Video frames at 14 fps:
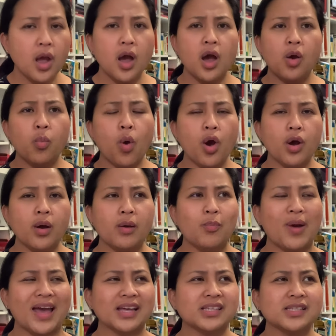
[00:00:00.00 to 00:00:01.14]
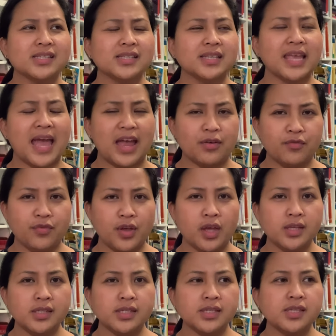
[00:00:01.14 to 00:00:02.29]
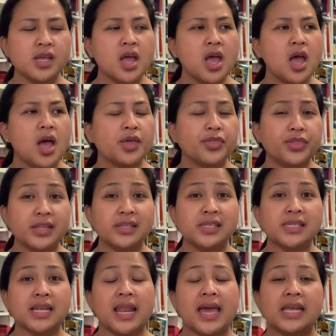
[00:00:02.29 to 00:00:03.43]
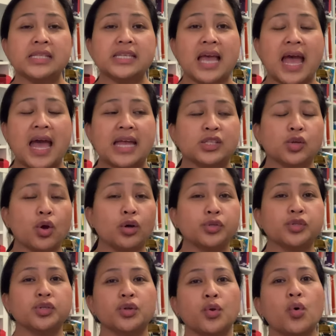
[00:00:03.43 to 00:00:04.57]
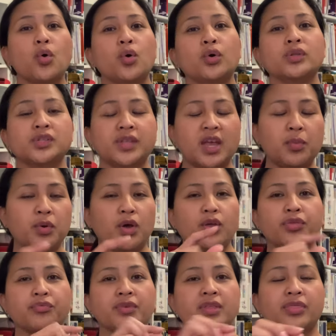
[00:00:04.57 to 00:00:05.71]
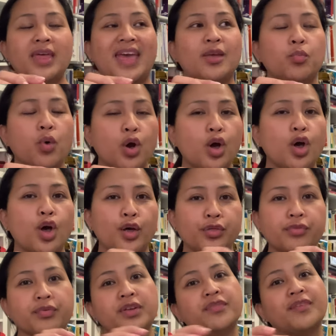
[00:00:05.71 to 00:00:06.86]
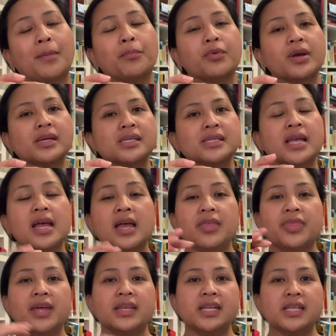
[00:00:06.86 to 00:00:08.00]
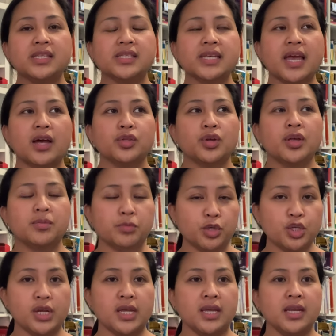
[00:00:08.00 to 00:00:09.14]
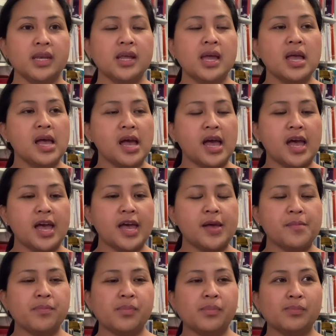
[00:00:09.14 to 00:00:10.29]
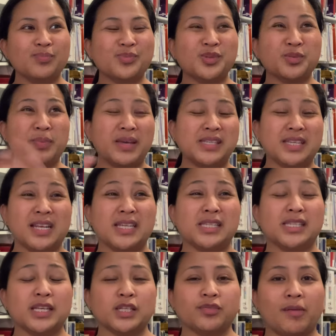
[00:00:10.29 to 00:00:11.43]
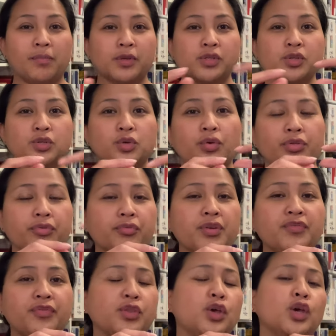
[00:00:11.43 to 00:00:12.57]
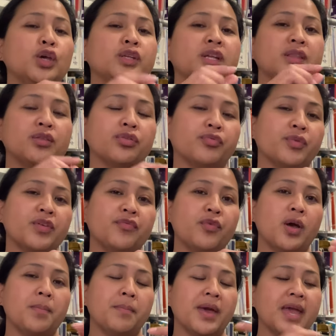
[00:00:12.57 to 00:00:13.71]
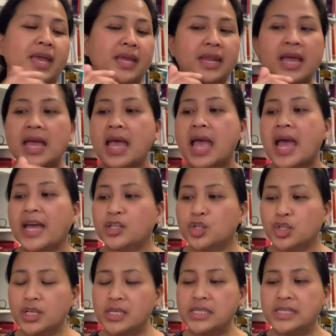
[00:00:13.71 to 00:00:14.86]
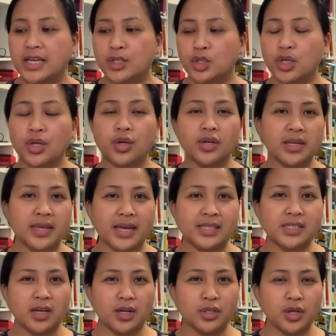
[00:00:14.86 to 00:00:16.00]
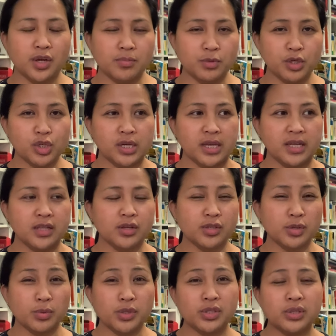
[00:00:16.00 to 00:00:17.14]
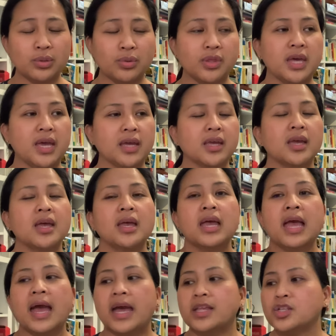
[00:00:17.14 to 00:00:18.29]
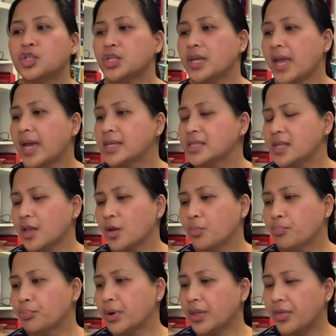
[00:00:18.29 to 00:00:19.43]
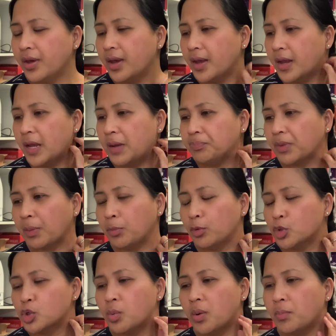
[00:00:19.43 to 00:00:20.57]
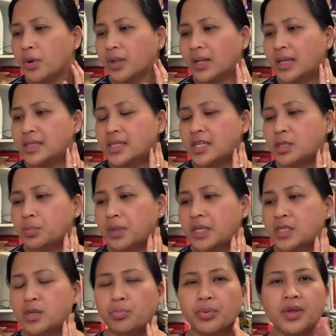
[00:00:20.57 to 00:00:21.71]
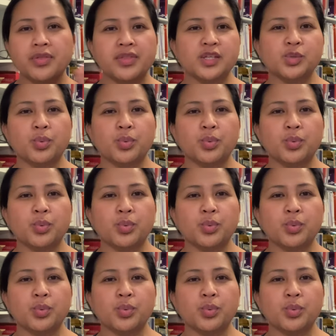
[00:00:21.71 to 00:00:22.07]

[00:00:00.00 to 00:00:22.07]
a, a waxed canvas, thin and cotton lawn. So they were her three, they were her three fabrics that needed to get under her machine. Um, so basically it's six fabrics. So she got three for the hood and then three for her mane. And she said she couldn't get it under her machine because it was too thick. And she has like a brother, I'm not sure what model it is, but it's the brother that's